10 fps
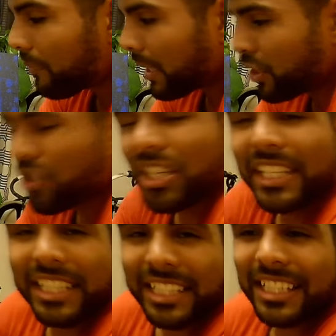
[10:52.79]

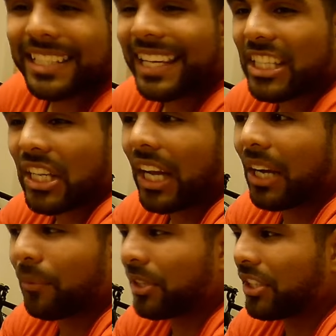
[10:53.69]
usually it just gets
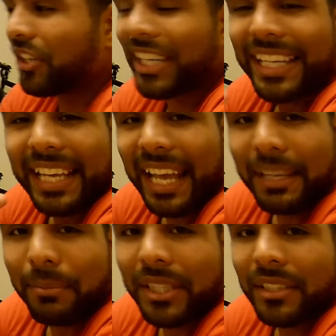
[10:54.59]
hot when you're
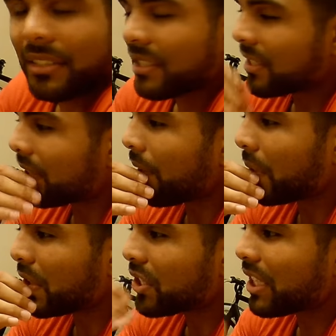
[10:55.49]
gaming. So
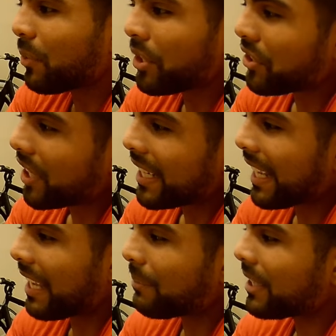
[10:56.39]
usually when you're
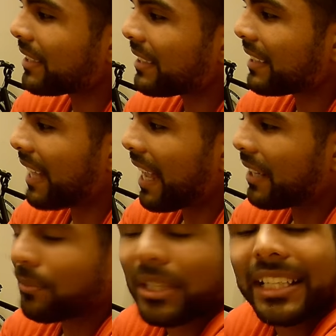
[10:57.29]
gaming,
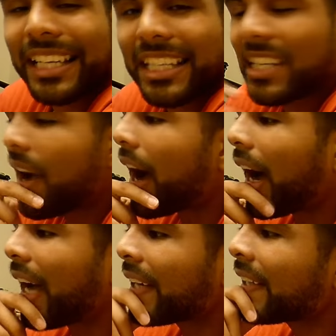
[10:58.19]
that really gets
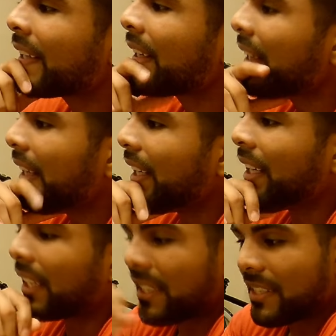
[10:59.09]
hot
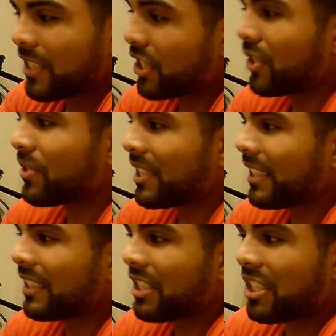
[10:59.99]
because it's
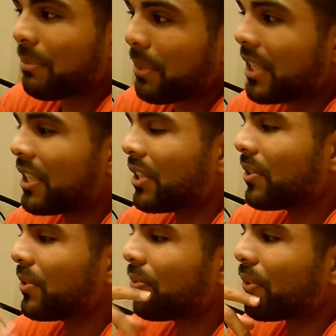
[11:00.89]
using the
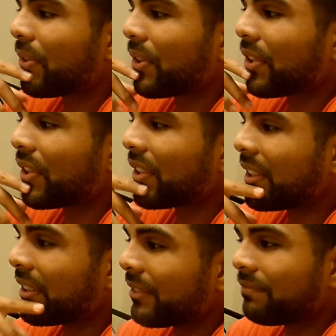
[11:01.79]
GPU
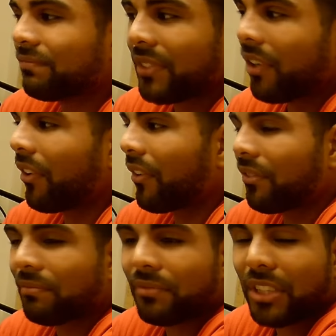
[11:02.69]
for
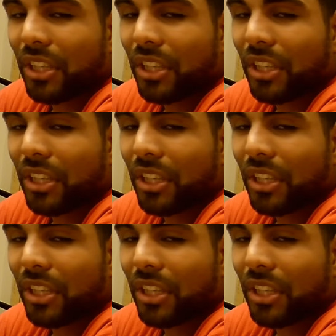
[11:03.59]
all the